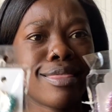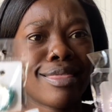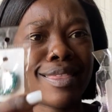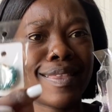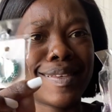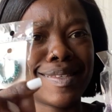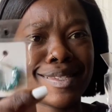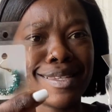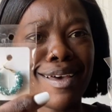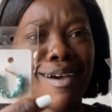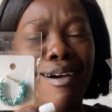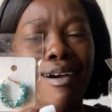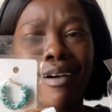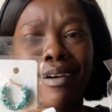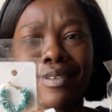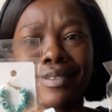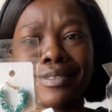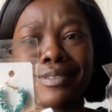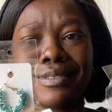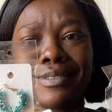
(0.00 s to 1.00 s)
this
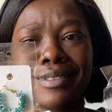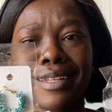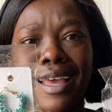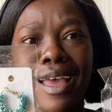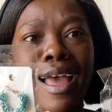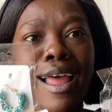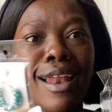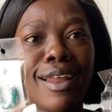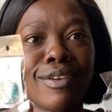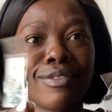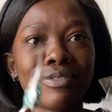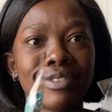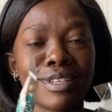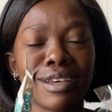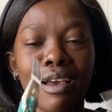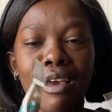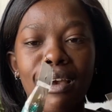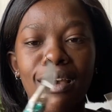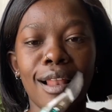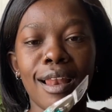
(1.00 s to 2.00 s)
horn I love the
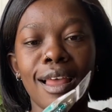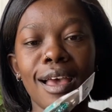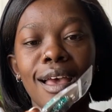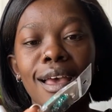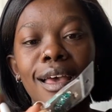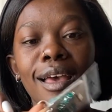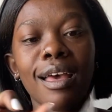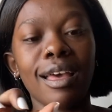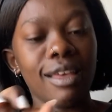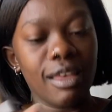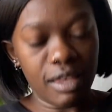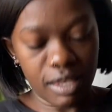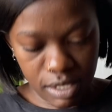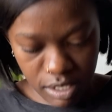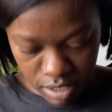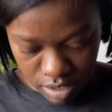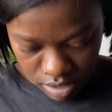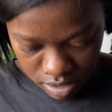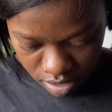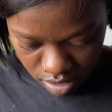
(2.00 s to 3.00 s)
color
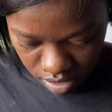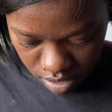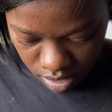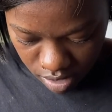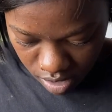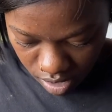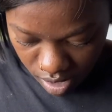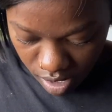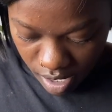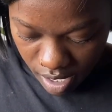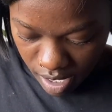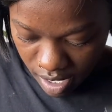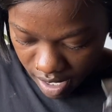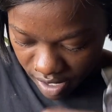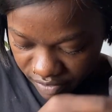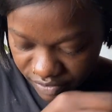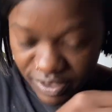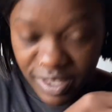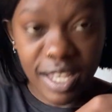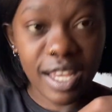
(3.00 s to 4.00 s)

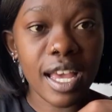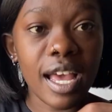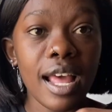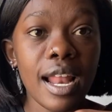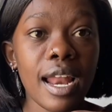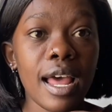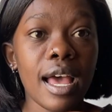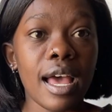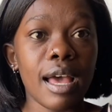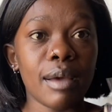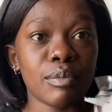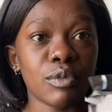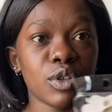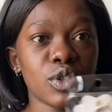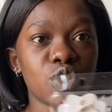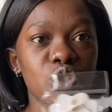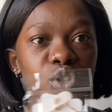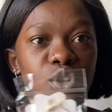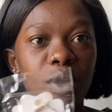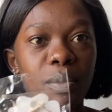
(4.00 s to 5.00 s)
love the color I'm
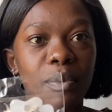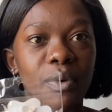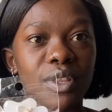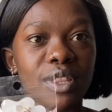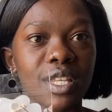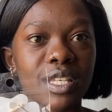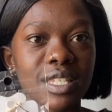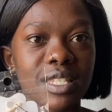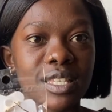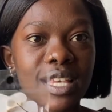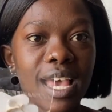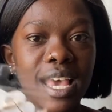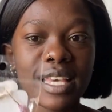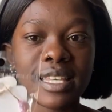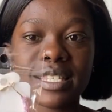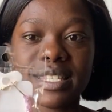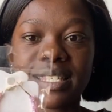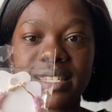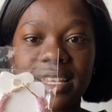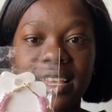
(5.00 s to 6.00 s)
not sure about the
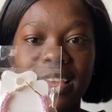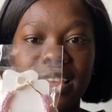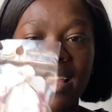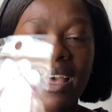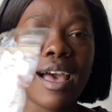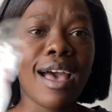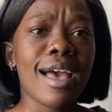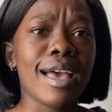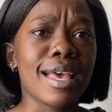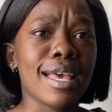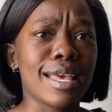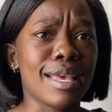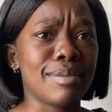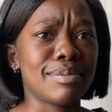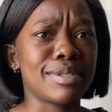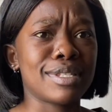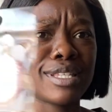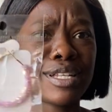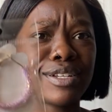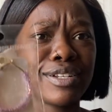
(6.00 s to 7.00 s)
size
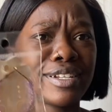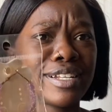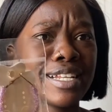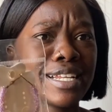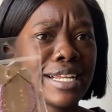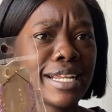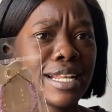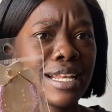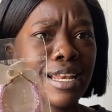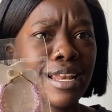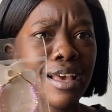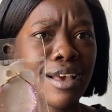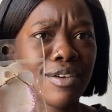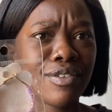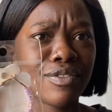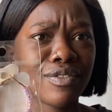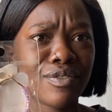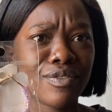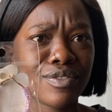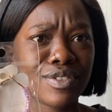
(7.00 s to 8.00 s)
absolutely
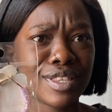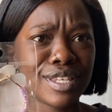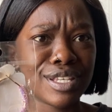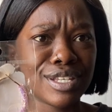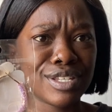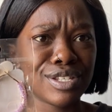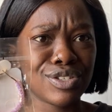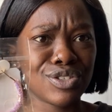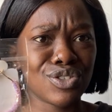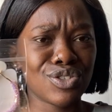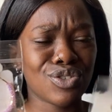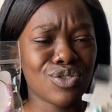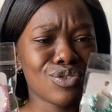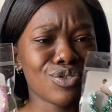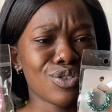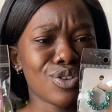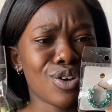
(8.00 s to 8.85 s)
love these